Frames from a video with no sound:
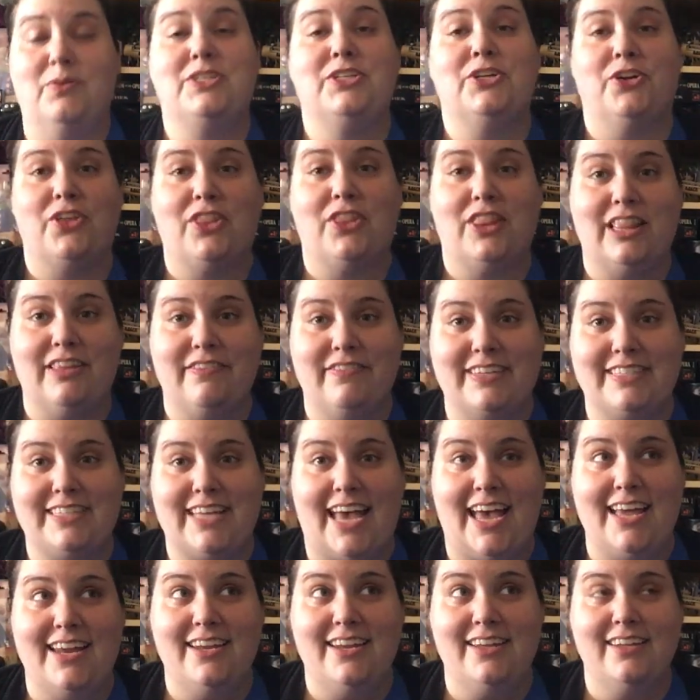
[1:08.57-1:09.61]
Return of the Living
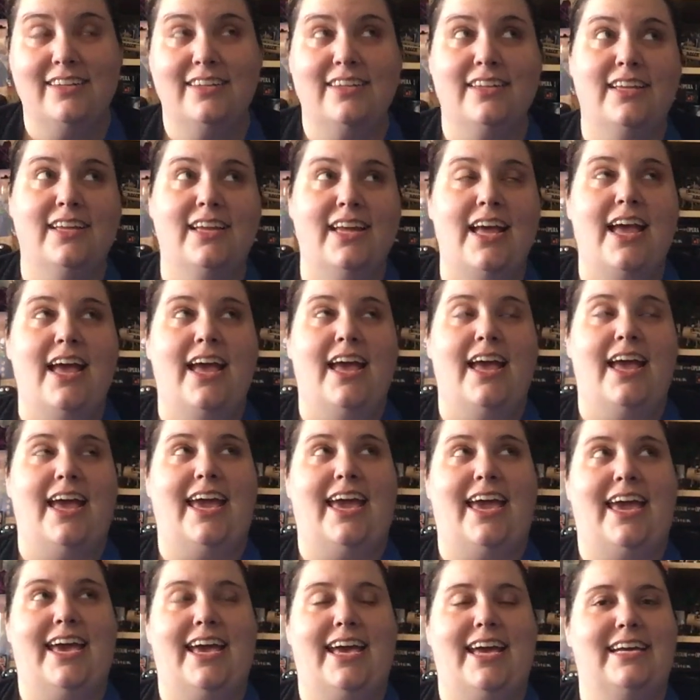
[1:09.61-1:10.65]
Dead
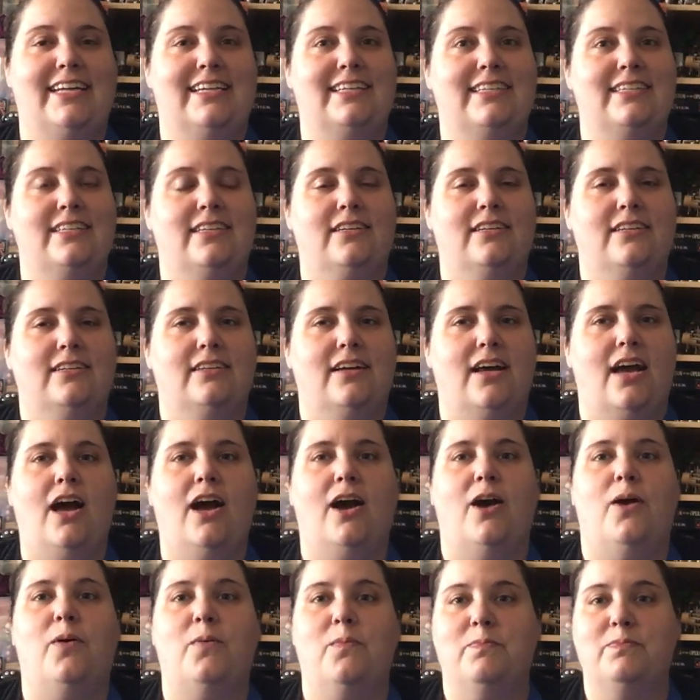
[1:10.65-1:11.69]
and,
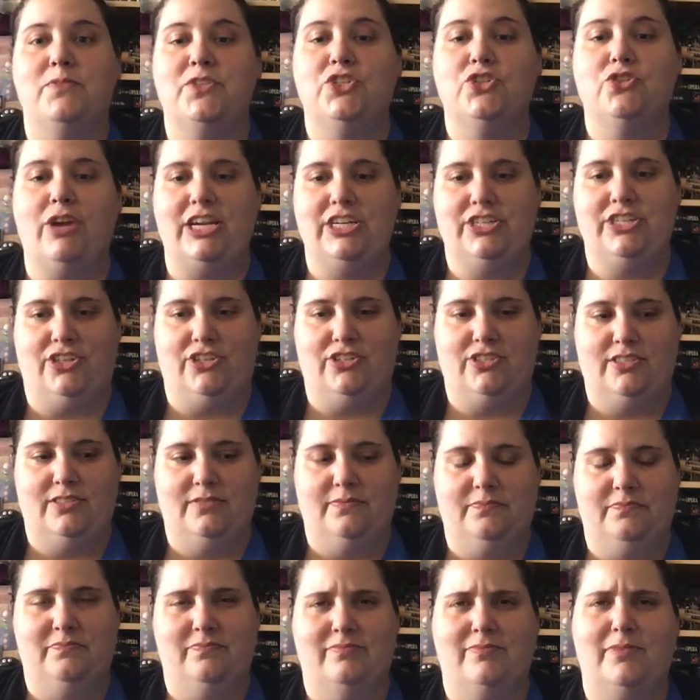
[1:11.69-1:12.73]
oh, Strangers.
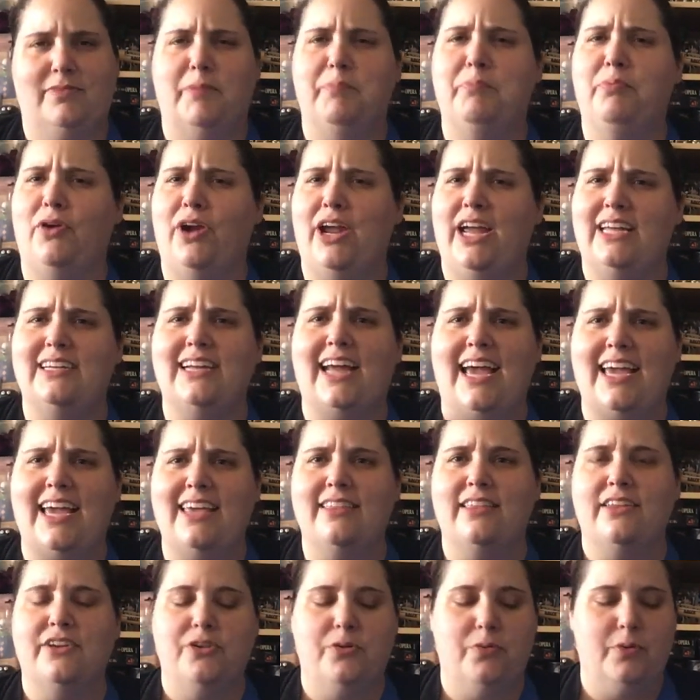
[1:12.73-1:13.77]
The Prey at
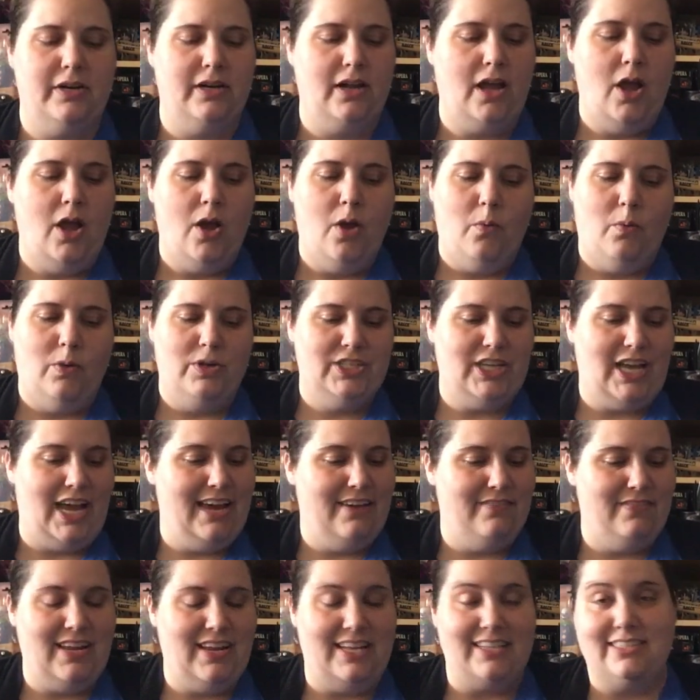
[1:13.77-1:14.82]
Night, the new one, which I
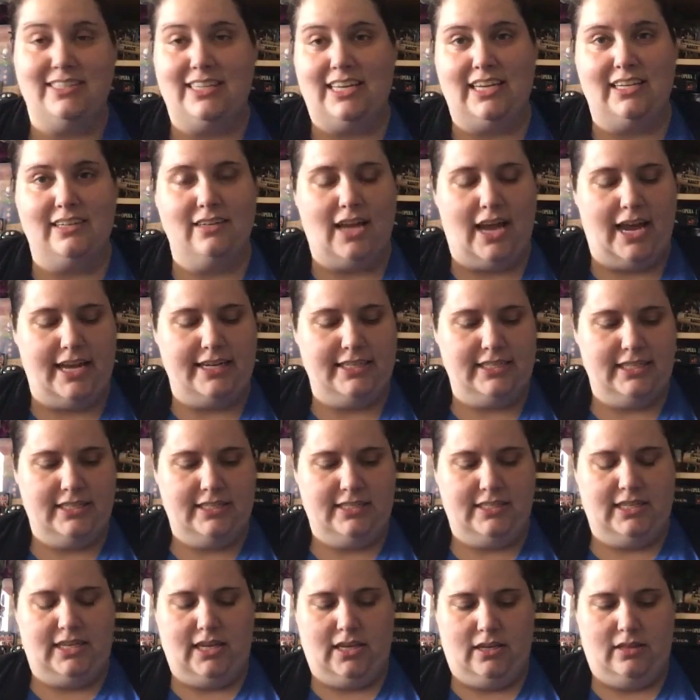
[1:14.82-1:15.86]
have not seen. I did
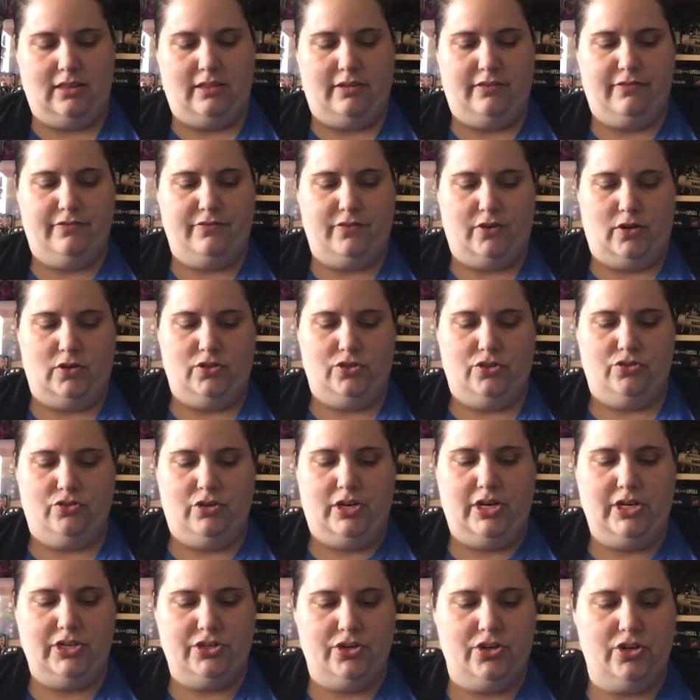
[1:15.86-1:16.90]
see the first
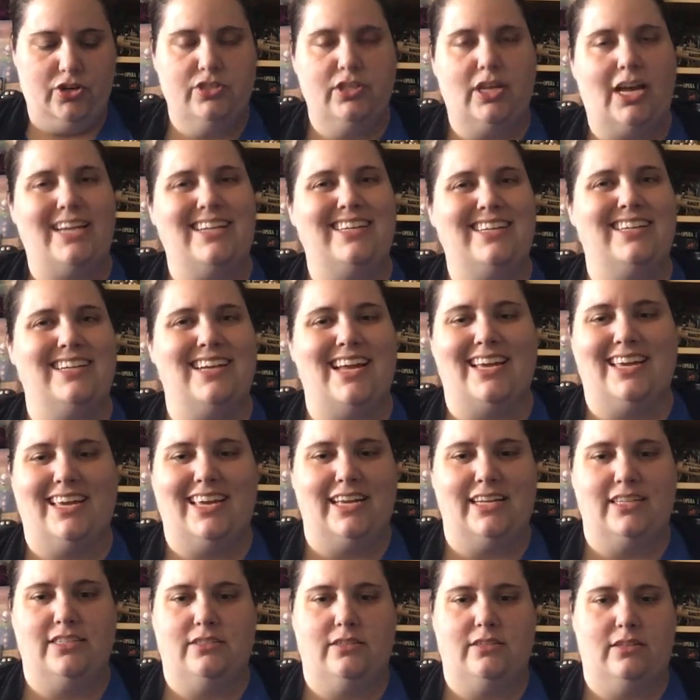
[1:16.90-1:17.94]
Strangers. I did not
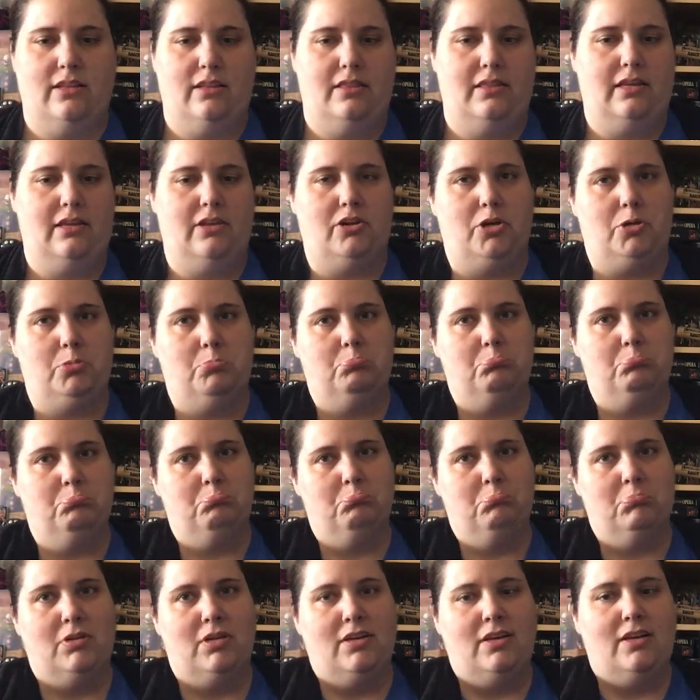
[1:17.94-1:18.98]
get to the theater
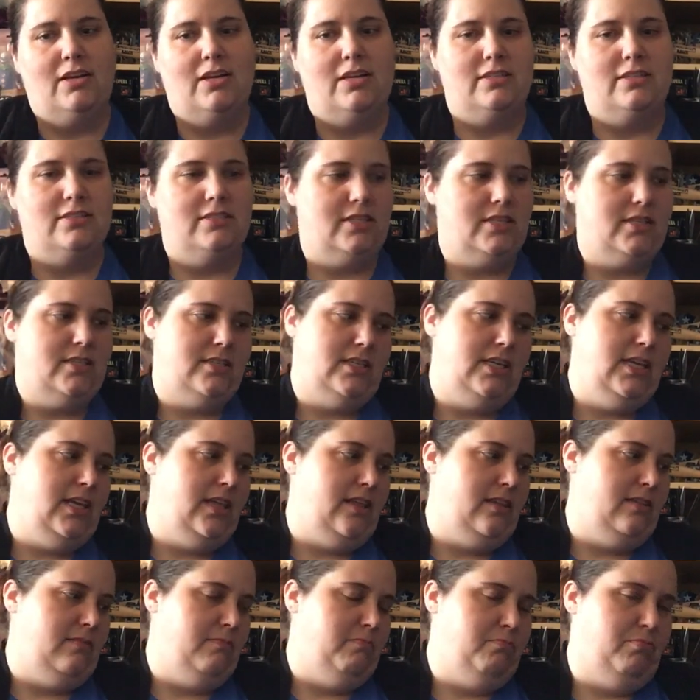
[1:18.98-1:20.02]
to
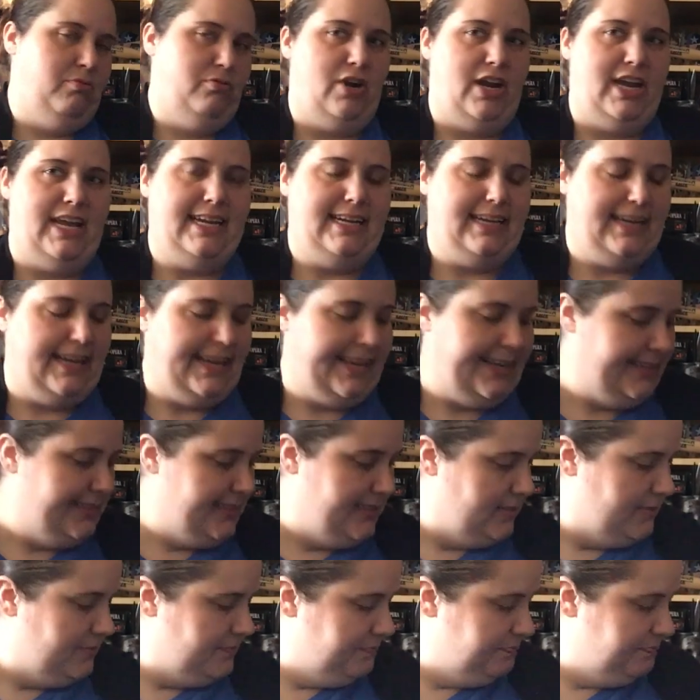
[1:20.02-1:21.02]
see Prey at Night.